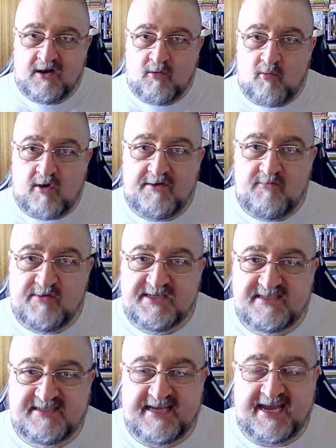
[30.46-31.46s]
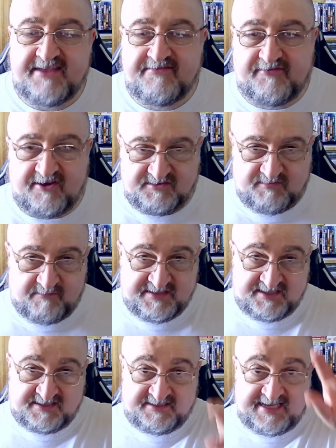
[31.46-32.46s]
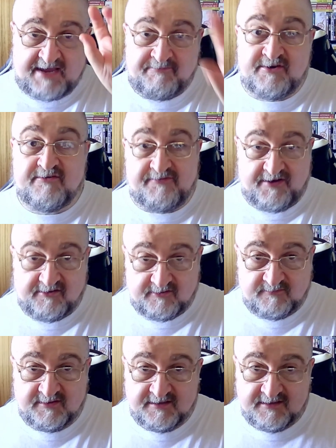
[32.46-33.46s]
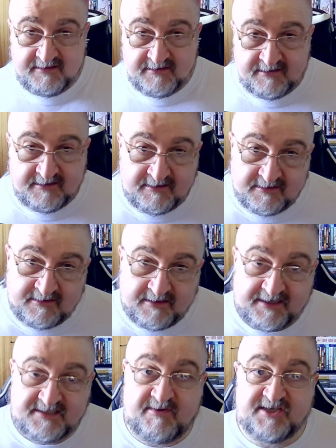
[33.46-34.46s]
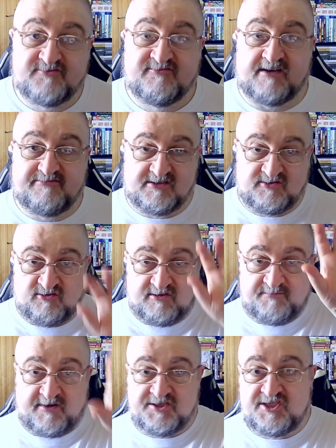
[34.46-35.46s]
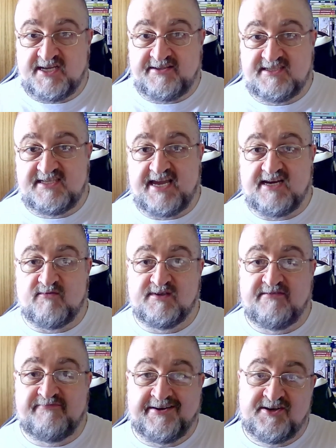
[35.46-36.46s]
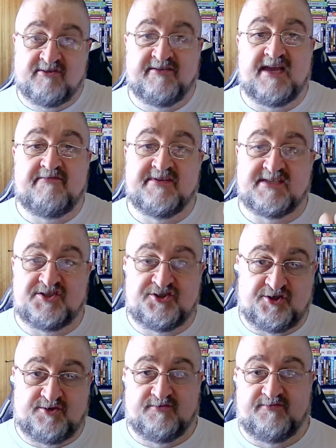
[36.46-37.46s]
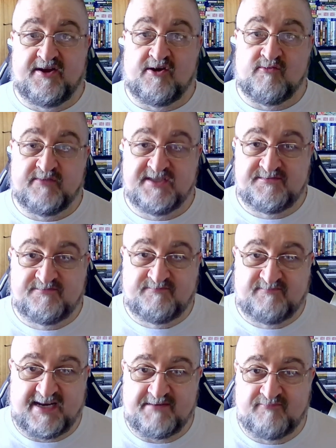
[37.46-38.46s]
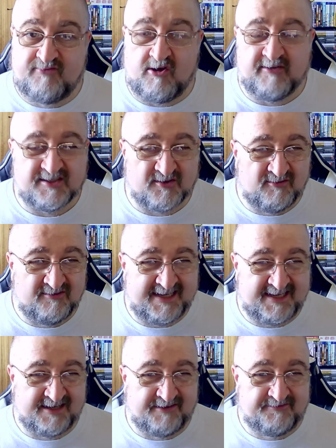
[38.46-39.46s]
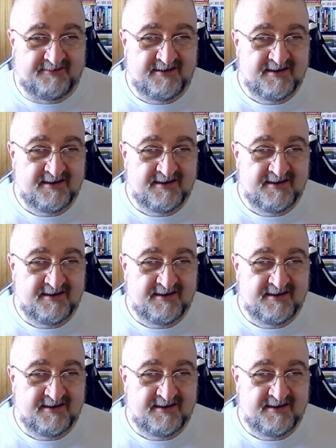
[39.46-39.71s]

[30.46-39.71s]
One was, the first one was his debut film, and it's much rougher and lower budget. The second one, Defending Your Life, is a studio film, was probably its only kind of